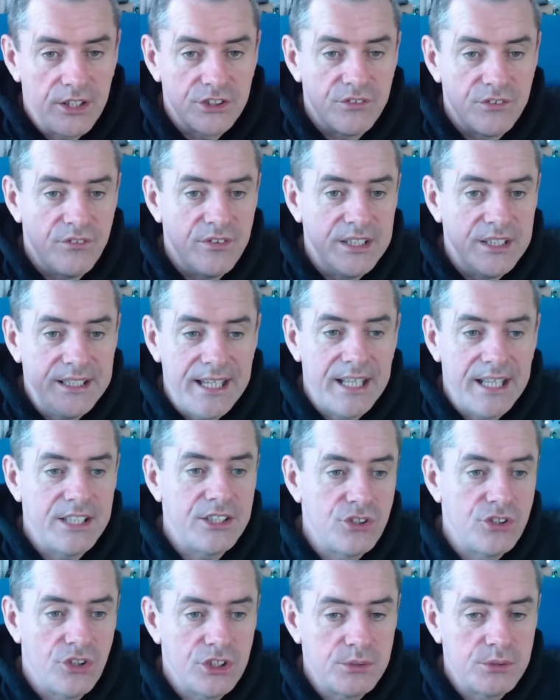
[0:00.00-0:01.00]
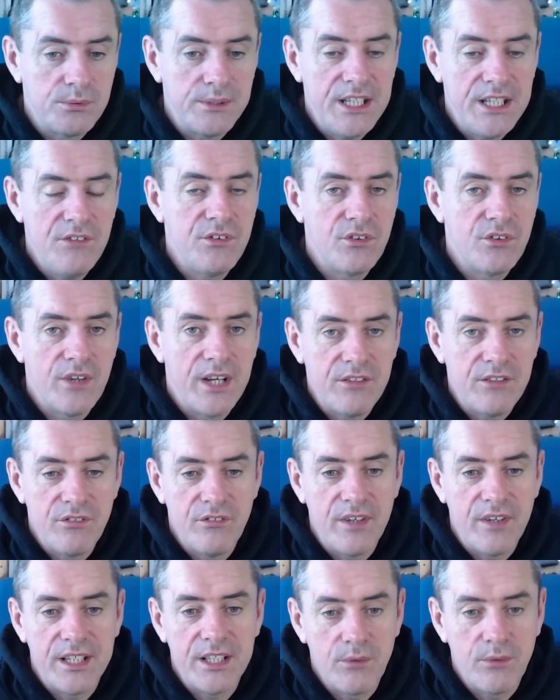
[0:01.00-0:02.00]
So if you can get in touch with EV Ready if you
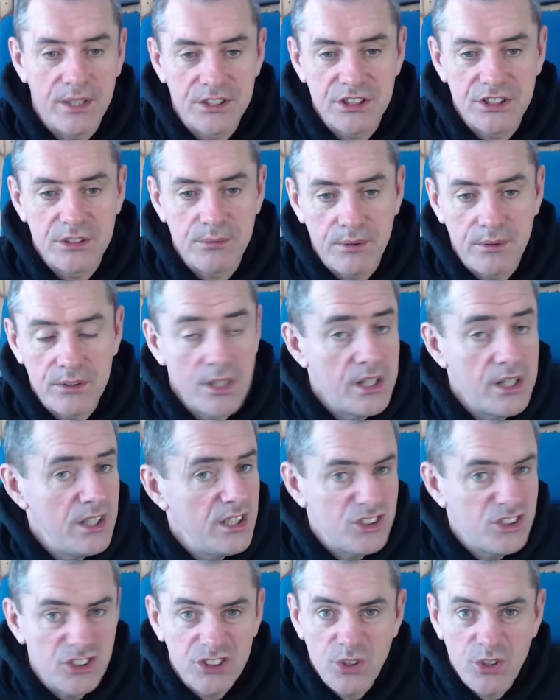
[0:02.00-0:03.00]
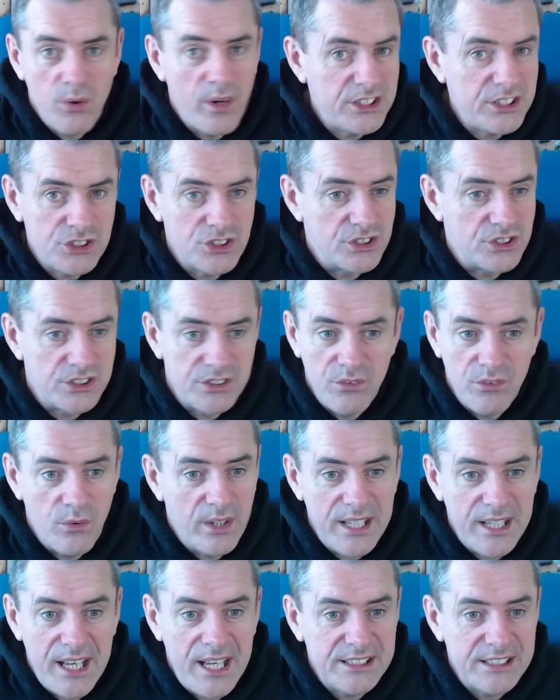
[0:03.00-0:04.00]
have any questions about just questions, if you
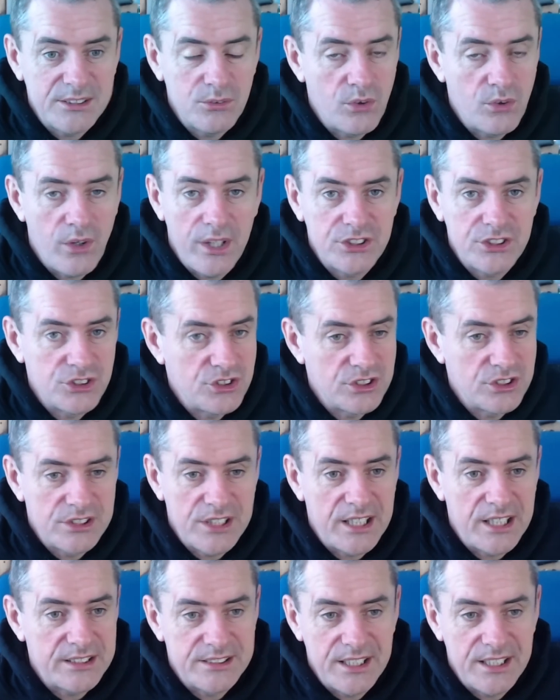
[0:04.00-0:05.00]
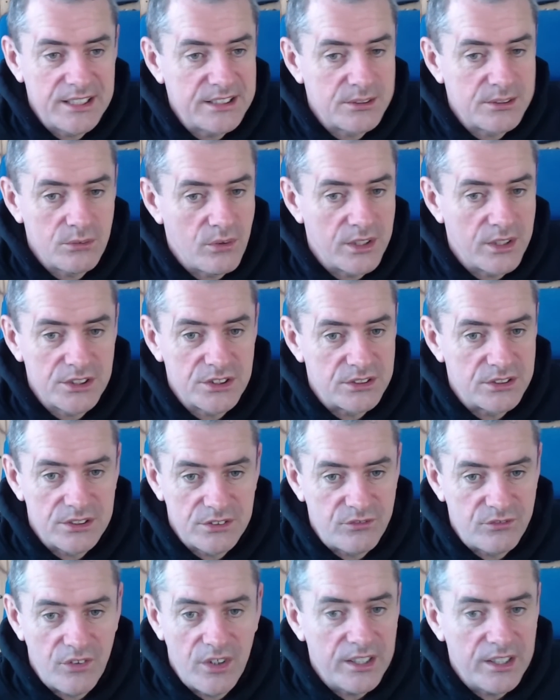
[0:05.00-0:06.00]
want to ask some questions, just ask Des some questions. It's
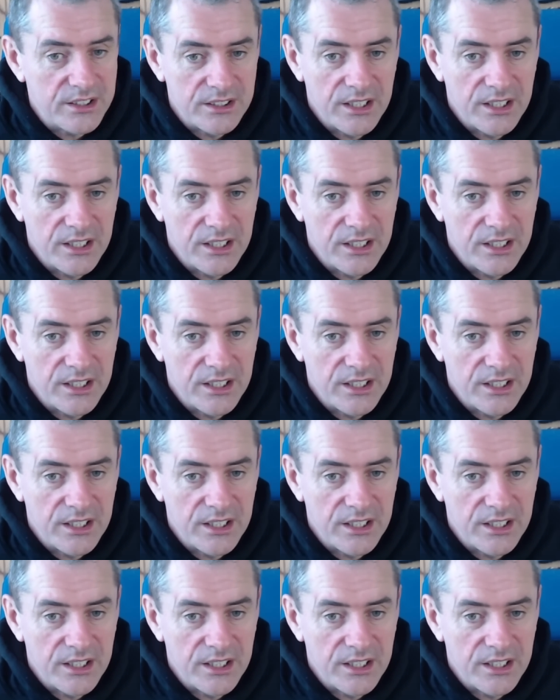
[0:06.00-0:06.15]
fine.